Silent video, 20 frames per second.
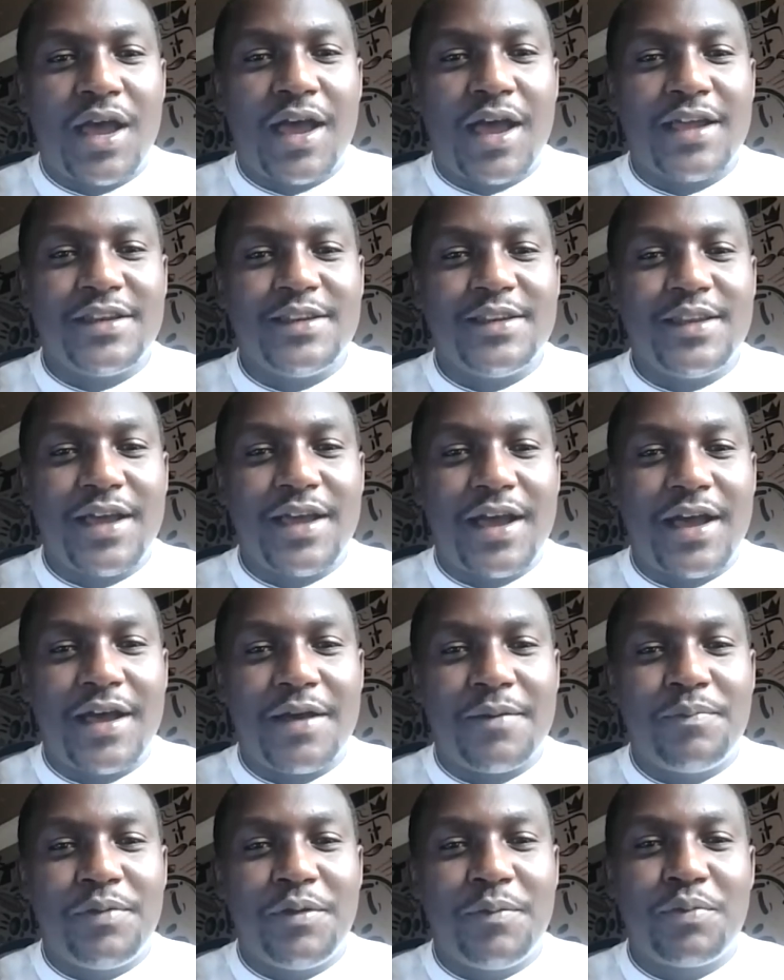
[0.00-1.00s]
and
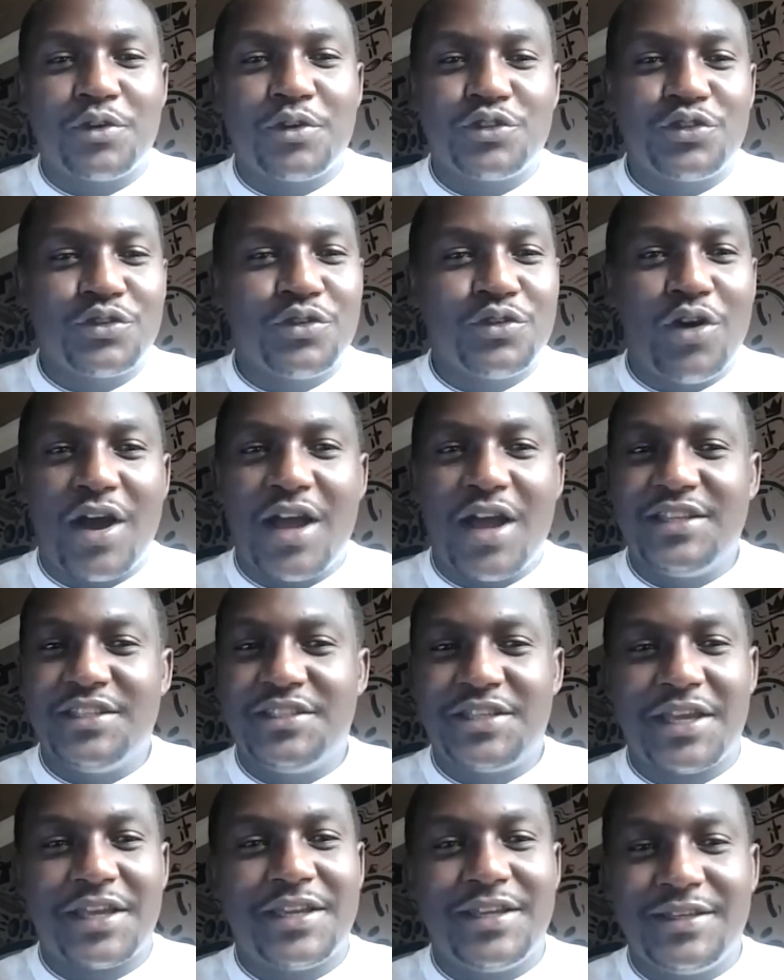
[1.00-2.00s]
people should go
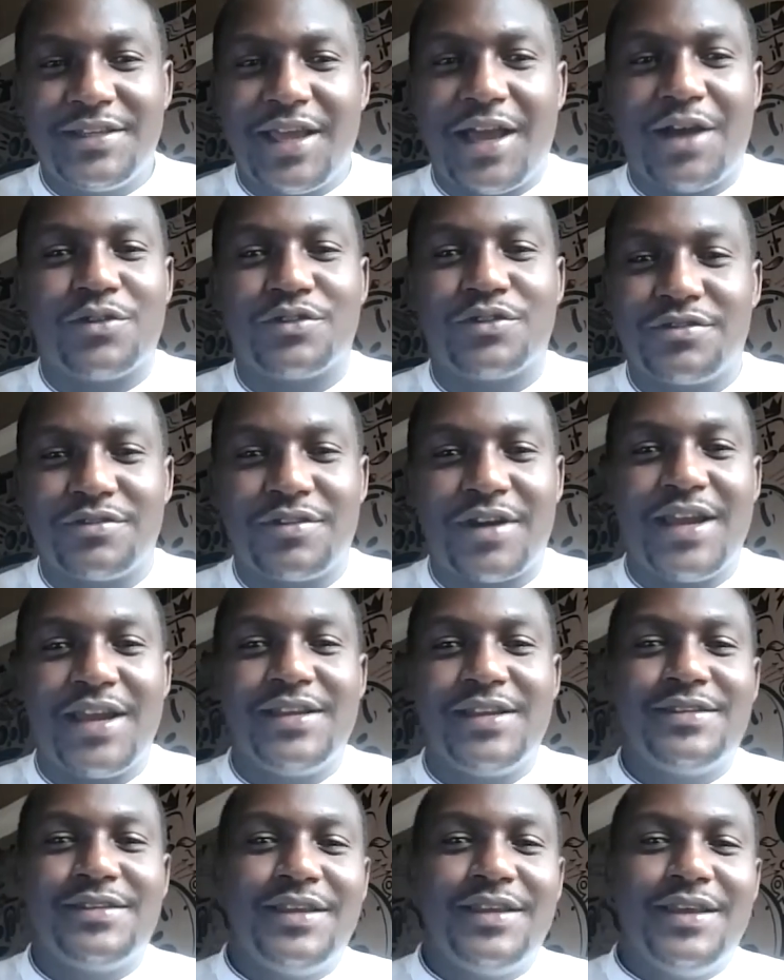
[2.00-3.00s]
and check it out,
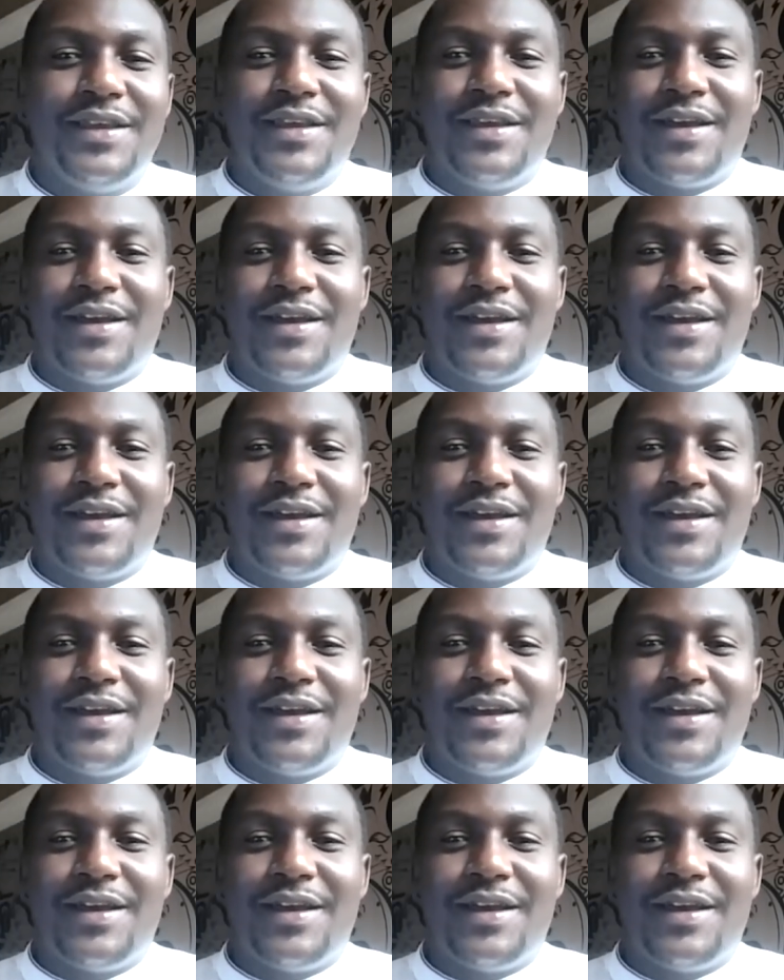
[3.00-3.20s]
right?